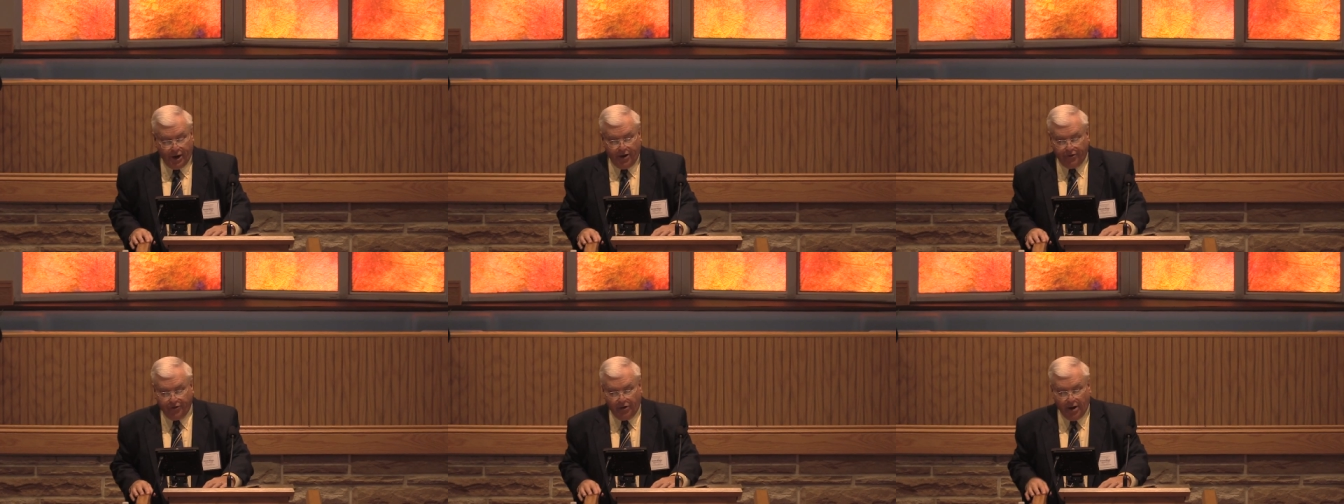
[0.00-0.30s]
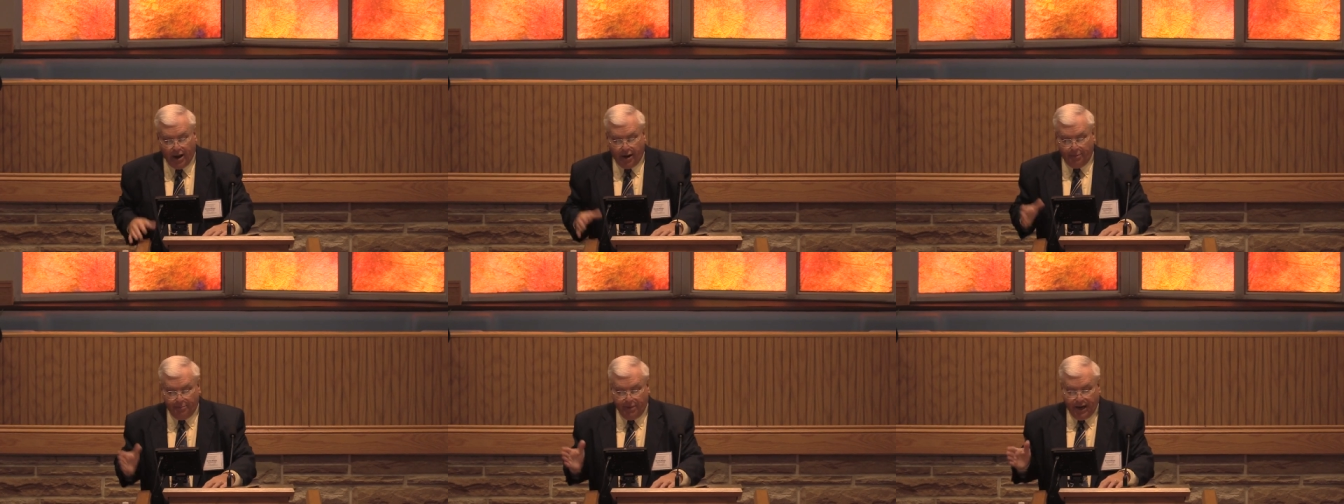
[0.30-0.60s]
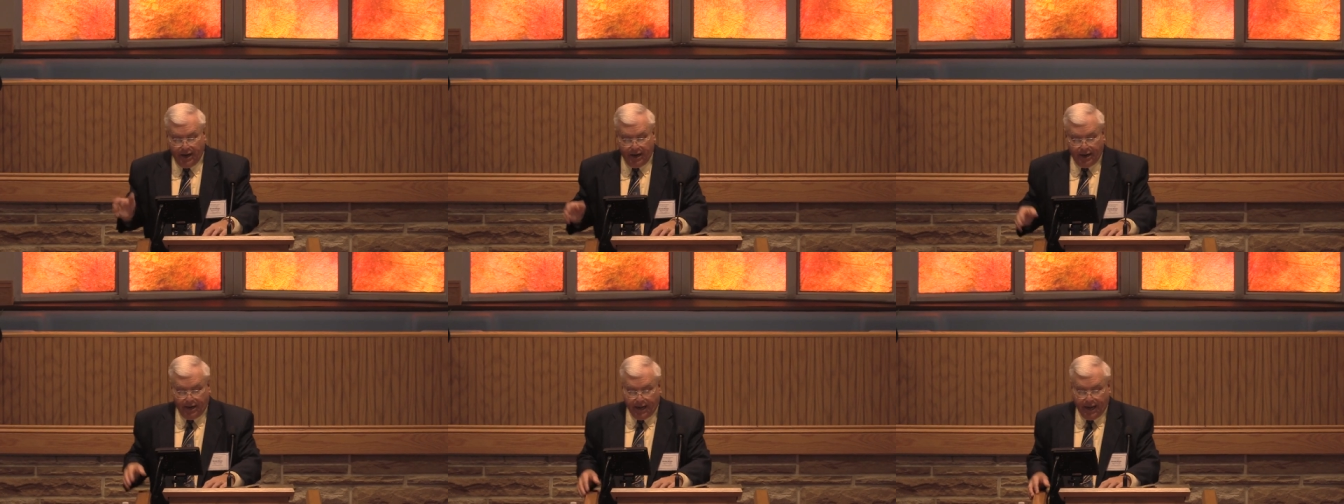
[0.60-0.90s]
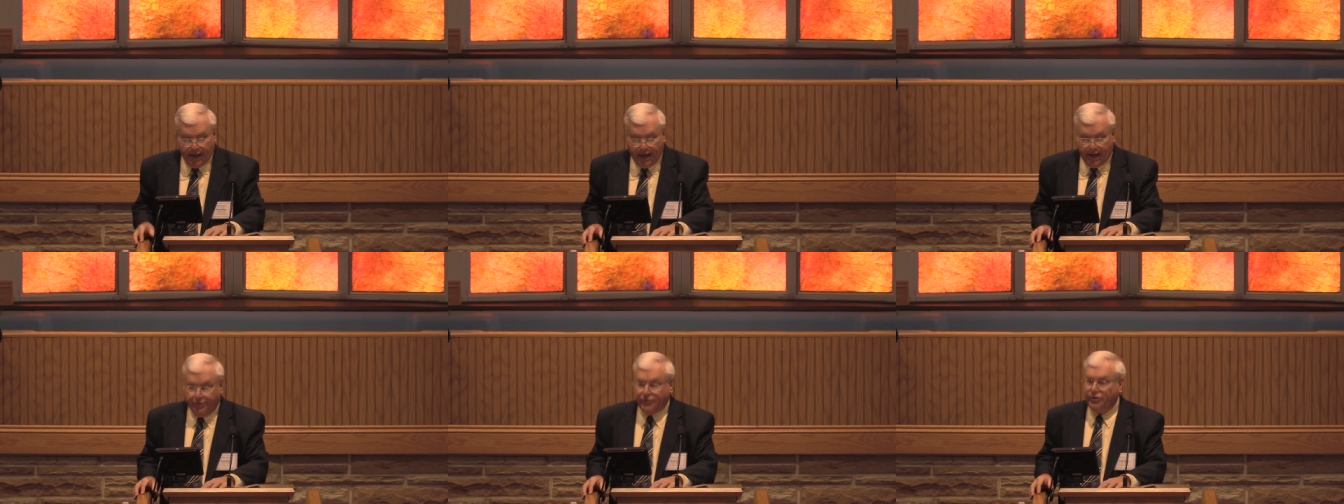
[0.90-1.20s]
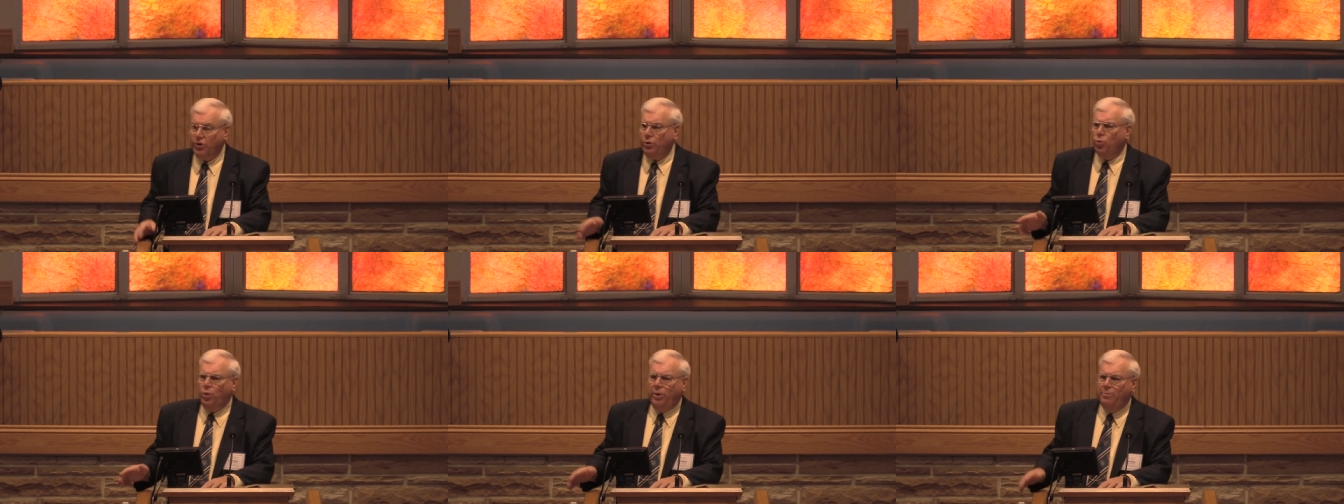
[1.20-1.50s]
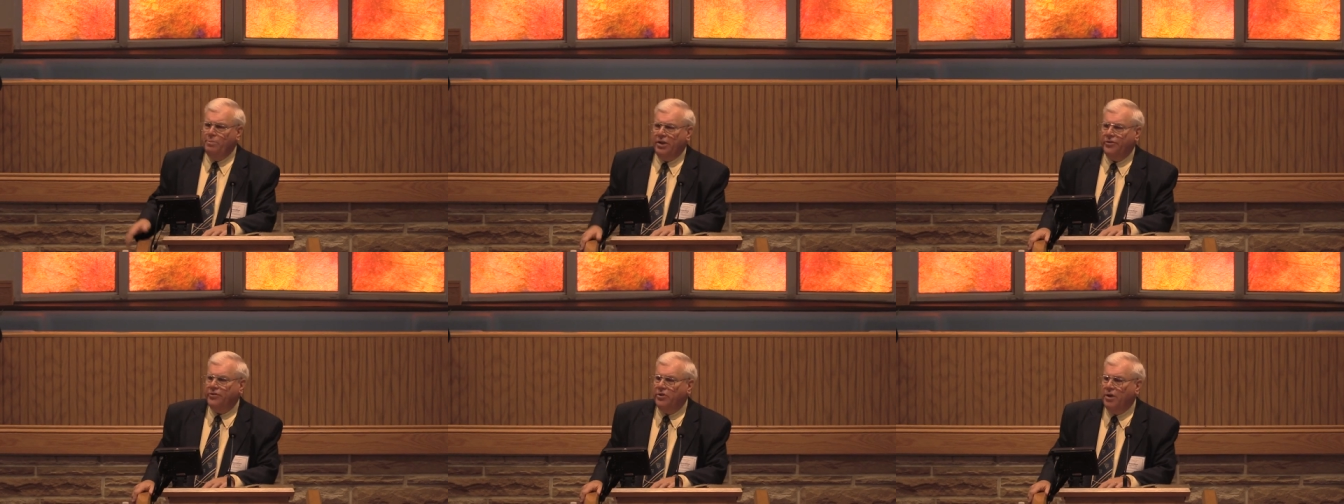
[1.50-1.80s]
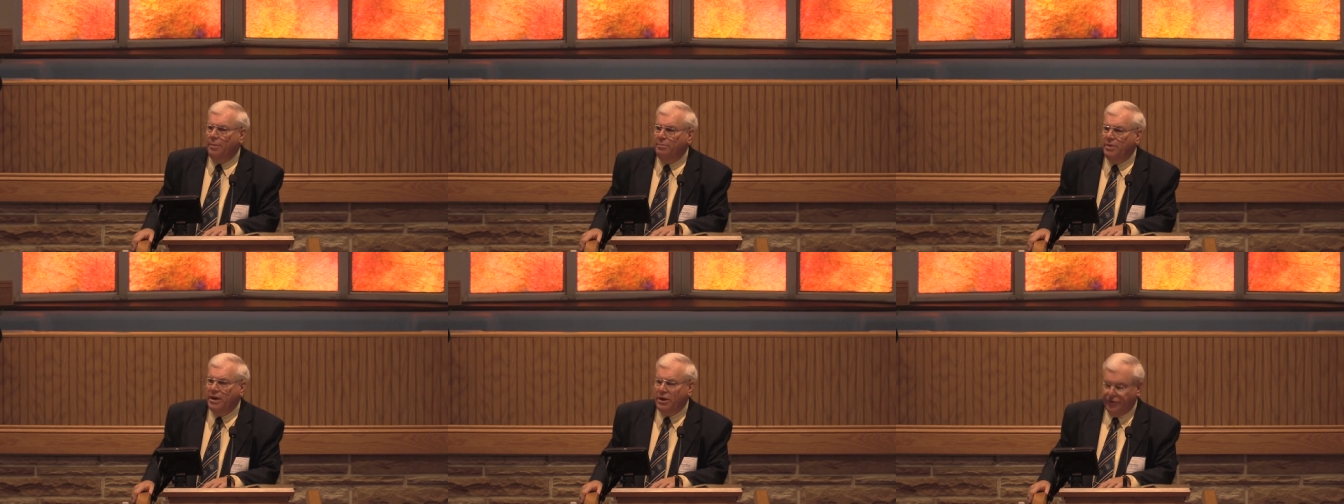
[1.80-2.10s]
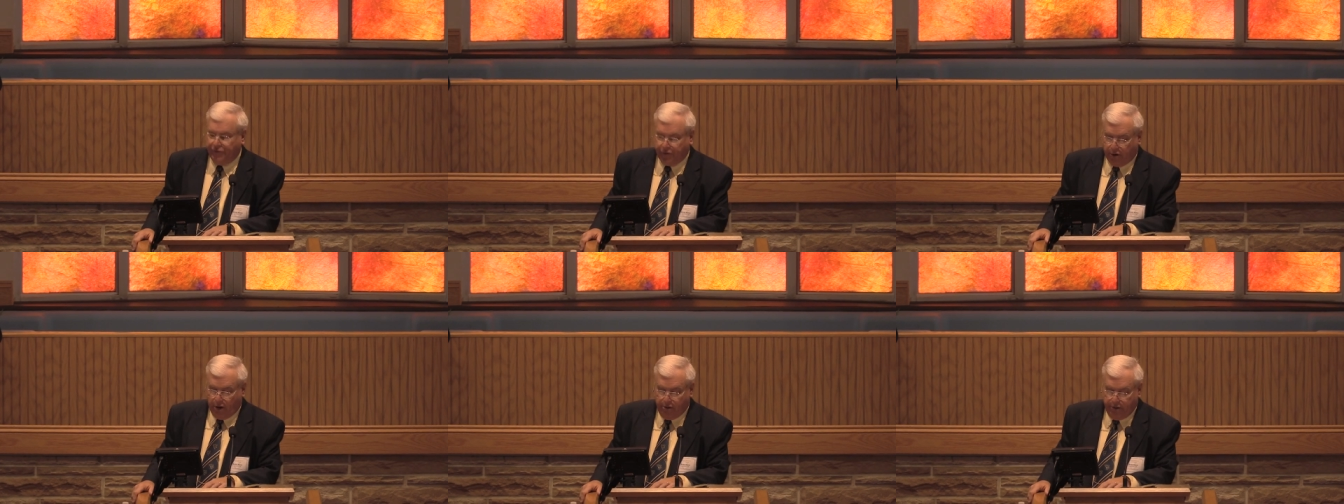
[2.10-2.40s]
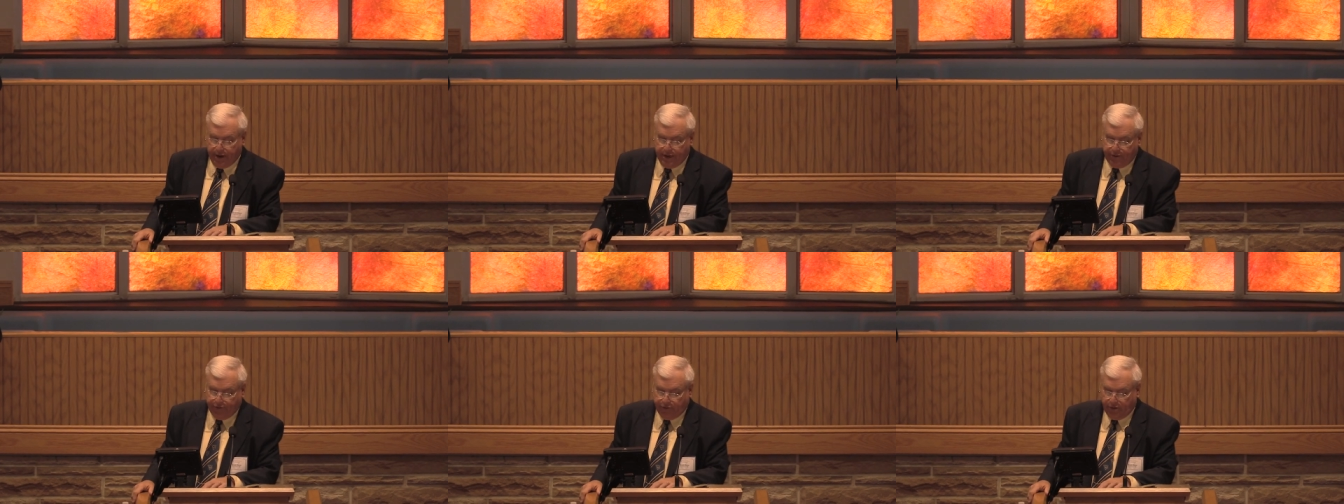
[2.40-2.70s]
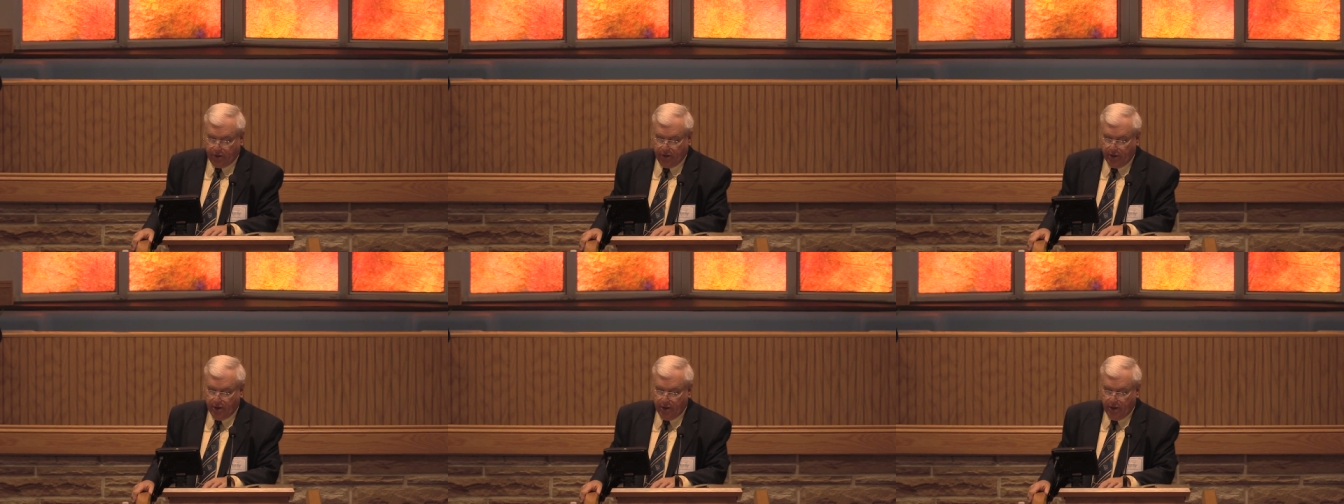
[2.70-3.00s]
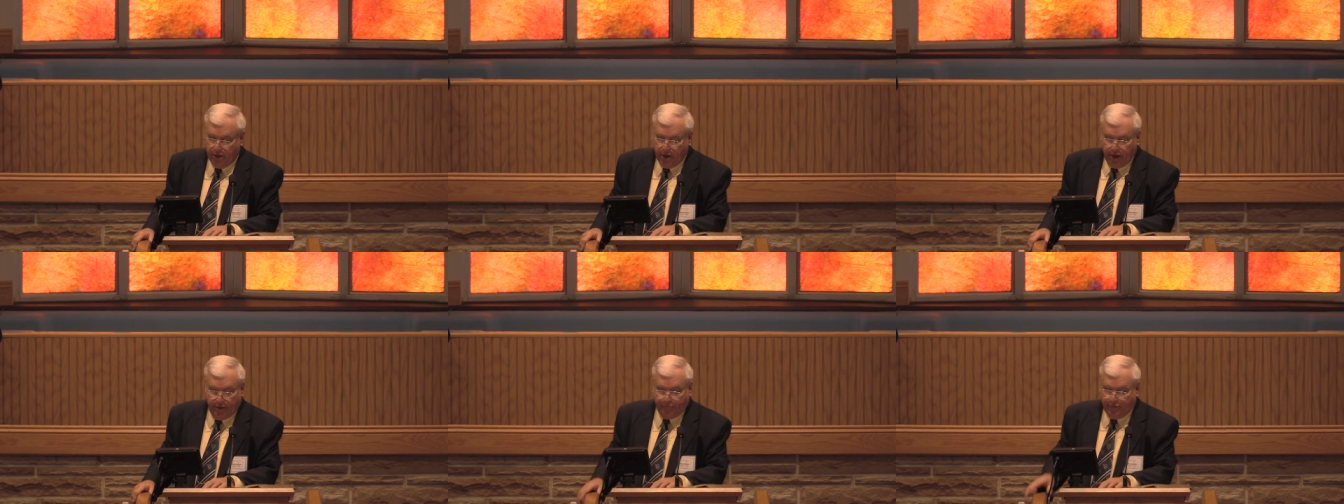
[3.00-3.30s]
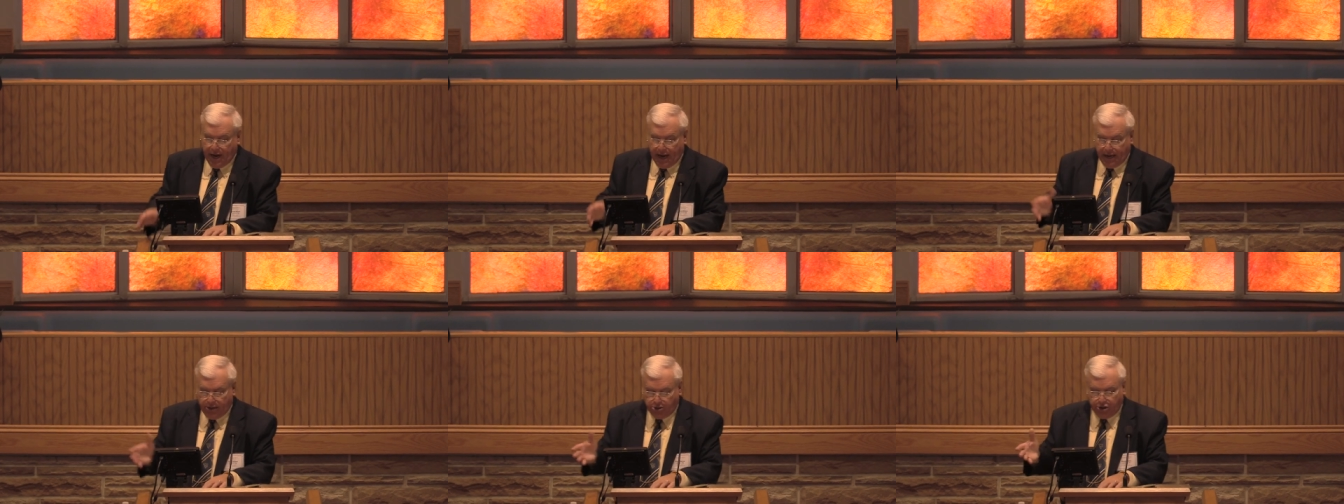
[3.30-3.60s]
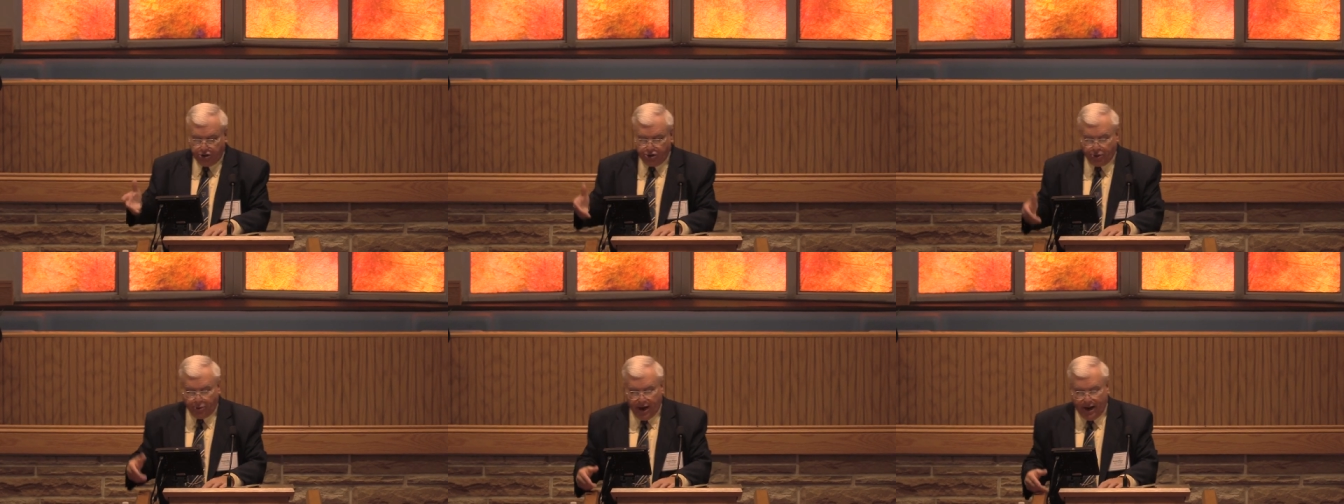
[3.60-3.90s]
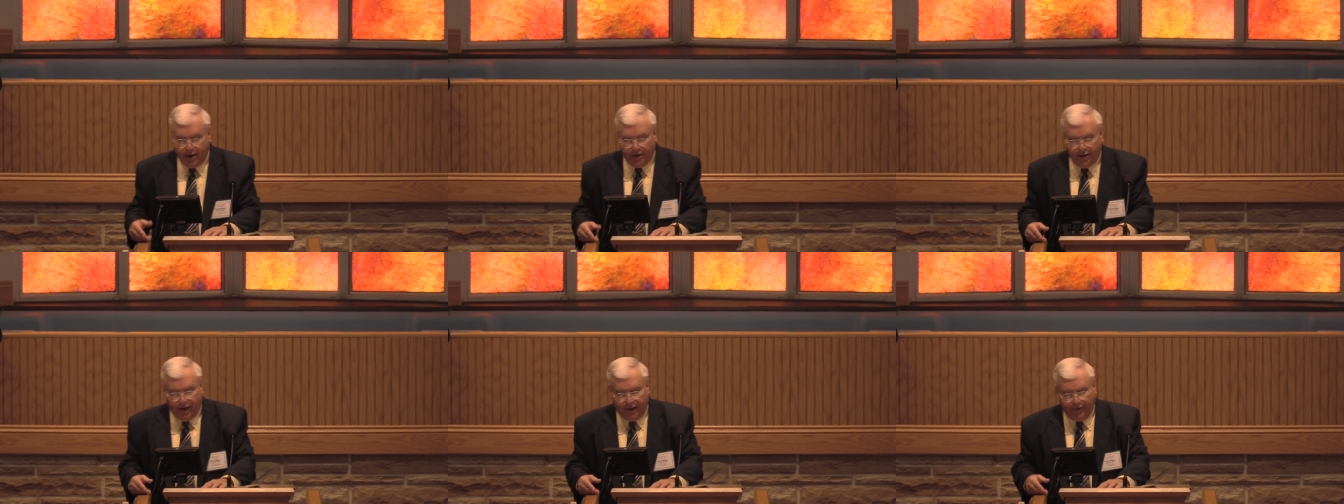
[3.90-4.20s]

prayer is not immediately answered, we must not be discouraged. If dangers threaten